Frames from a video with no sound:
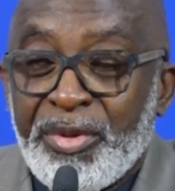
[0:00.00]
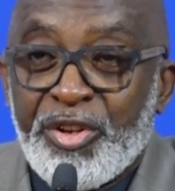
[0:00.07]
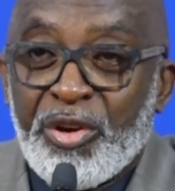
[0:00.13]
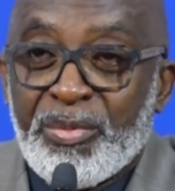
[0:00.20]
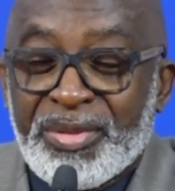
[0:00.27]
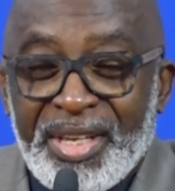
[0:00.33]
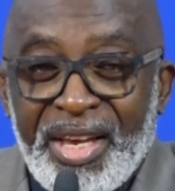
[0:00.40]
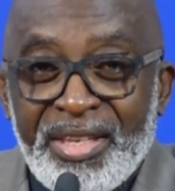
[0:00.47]

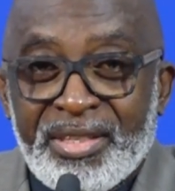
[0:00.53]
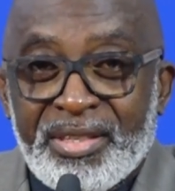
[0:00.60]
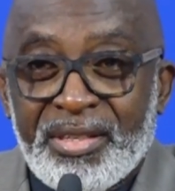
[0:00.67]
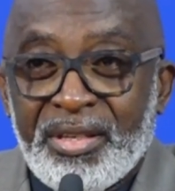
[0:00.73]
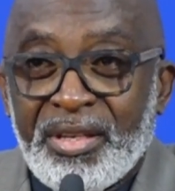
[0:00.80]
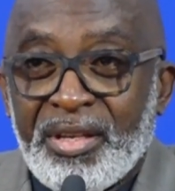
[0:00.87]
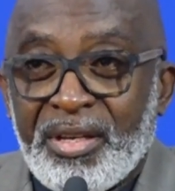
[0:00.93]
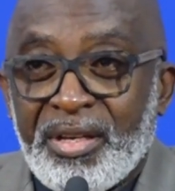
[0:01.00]
medium-sized
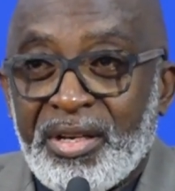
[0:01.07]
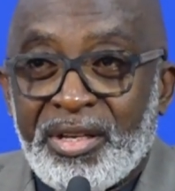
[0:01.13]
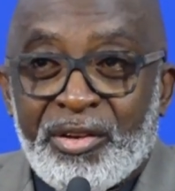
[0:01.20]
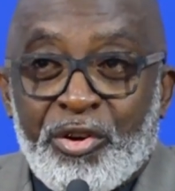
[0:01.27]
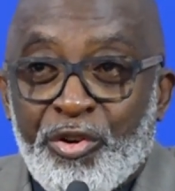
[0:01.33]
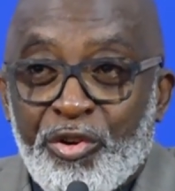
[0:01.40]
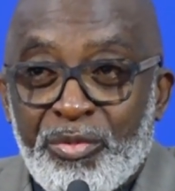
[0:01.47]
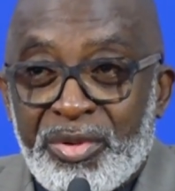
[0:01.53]

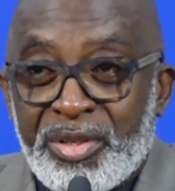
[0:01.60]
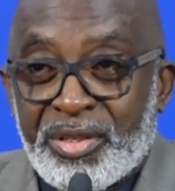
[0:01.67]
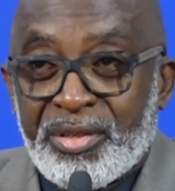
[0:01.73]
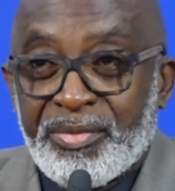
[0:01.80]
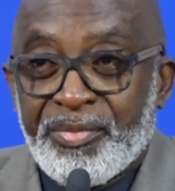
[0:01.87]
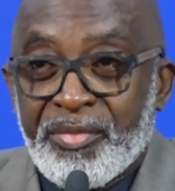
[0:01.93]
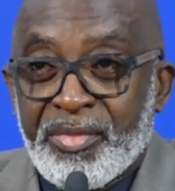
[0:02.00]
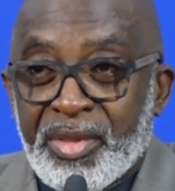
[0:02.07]
economies.
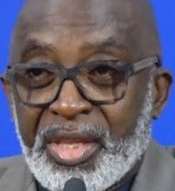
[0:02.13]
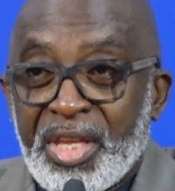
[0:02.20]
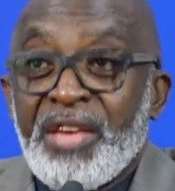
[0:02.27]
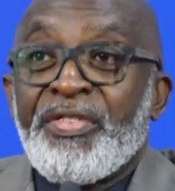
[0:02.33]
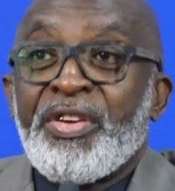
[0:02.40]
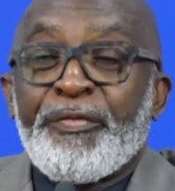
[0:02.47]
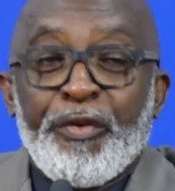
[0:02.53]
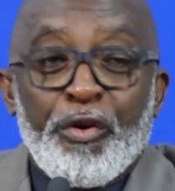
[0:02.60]

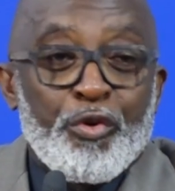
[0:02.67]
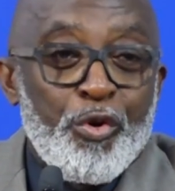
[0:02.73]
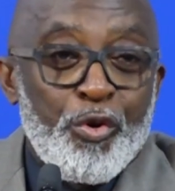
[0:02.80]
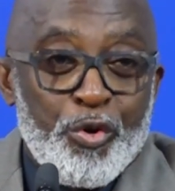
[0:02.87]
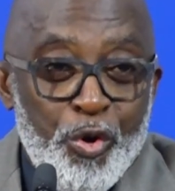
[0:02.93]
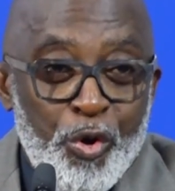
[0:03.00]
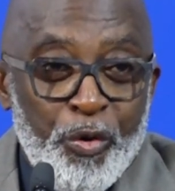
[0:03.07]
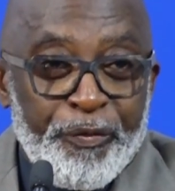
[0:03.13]
Even for
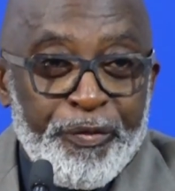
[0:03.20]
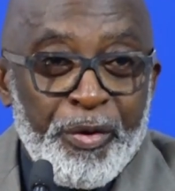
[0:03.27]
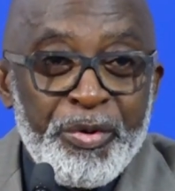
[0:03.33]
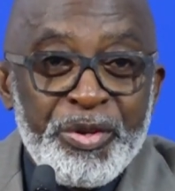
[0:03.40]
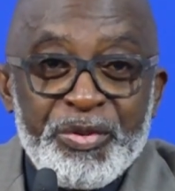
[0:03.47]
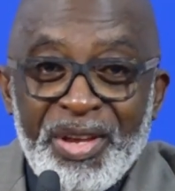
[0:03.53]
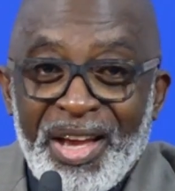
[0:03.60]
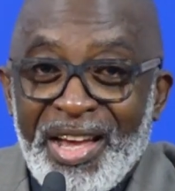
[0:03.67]
cocoa, for
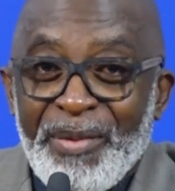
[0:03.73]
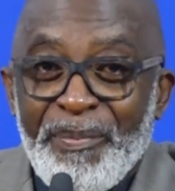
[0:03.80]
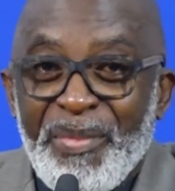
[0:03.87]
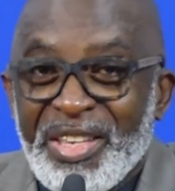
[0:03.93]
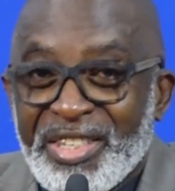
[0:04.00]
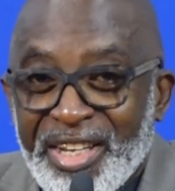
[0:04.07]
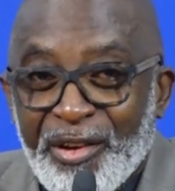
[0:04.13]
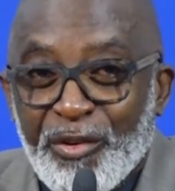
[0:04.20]
which we are a
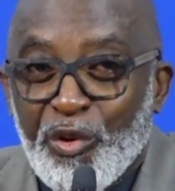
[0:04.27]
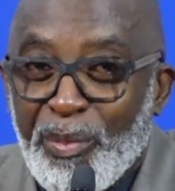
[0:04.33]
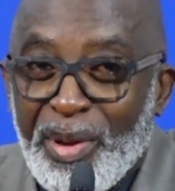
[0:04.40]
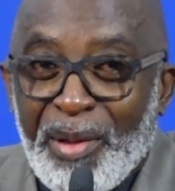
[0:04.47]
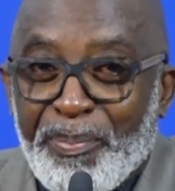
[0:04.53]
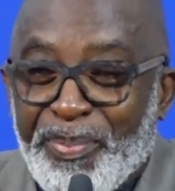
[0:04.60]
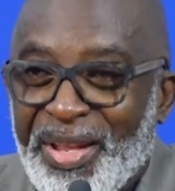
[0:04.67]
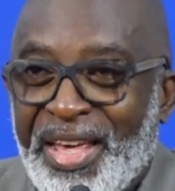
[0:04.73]
major
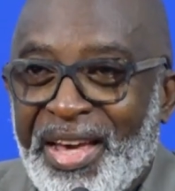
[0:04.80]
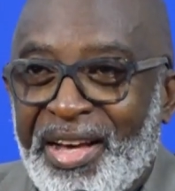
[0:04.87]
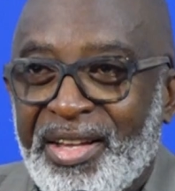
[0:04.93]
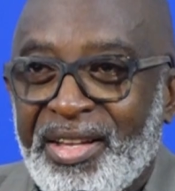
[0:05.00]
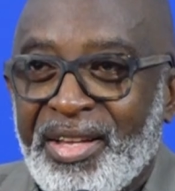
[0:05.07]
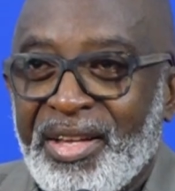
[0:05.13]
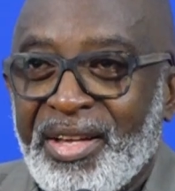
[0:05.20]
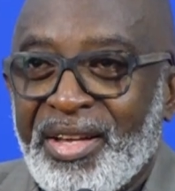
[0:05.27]
global player,
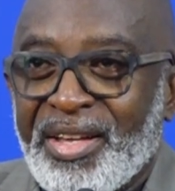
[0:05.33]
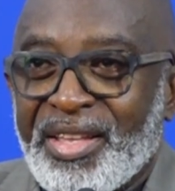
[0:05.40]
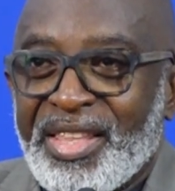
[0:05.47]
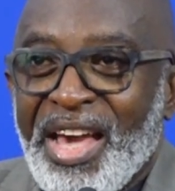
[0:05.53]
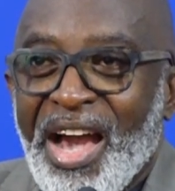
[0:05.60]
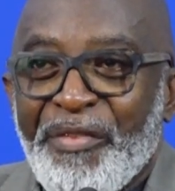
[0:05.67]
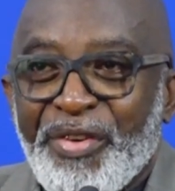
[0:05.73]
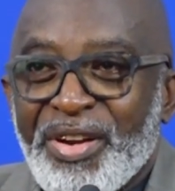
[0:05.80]

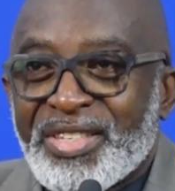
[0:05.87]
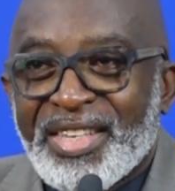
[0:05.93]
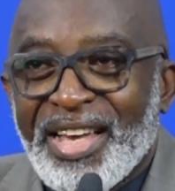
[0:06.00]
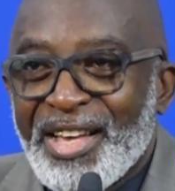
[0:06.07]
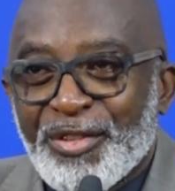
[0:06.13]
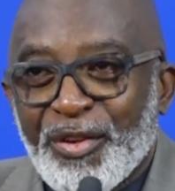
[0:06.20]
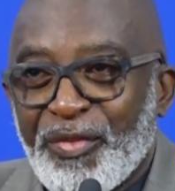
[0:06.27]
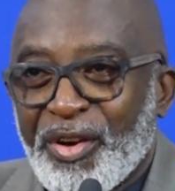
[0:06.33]
the average
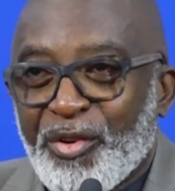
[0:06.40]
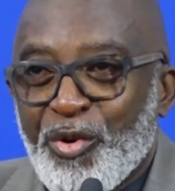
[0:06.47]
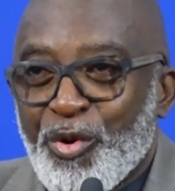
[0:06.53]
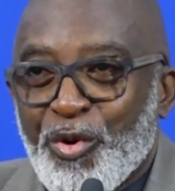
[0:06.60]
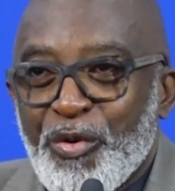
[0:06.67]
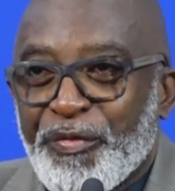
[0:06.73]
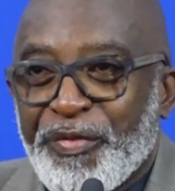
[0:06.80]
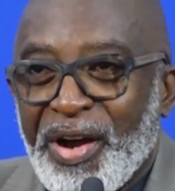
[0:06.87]
size of a
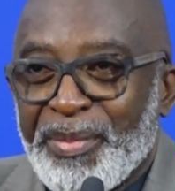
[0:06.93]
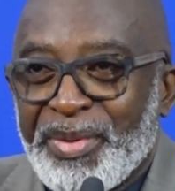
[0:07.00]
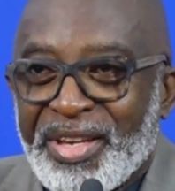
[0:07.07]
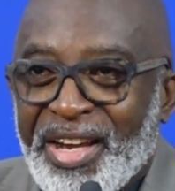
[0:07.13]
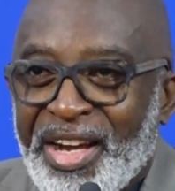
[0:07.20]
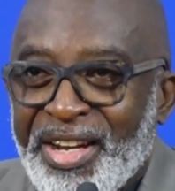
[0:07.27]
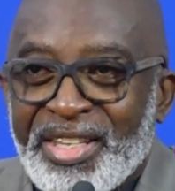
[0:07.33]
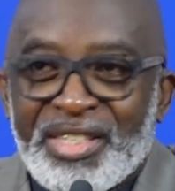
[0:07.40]
cocoa farm in
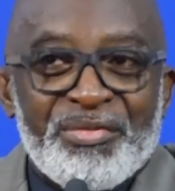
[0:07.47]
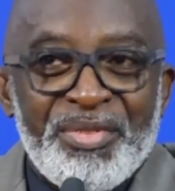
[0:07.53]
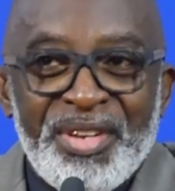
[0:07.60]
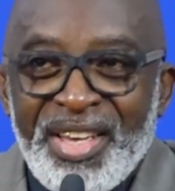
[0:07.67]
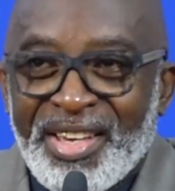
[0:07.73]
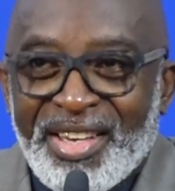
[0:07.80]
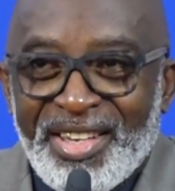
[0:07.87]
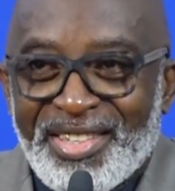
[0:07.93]
Ghana is
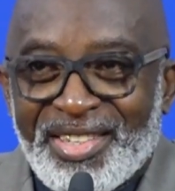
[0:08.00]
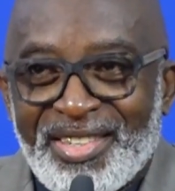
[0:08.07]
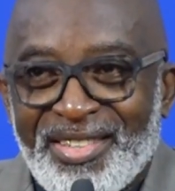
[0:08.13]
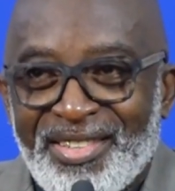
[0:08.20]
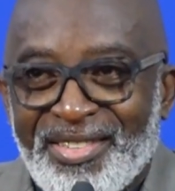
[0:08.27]
3 acres.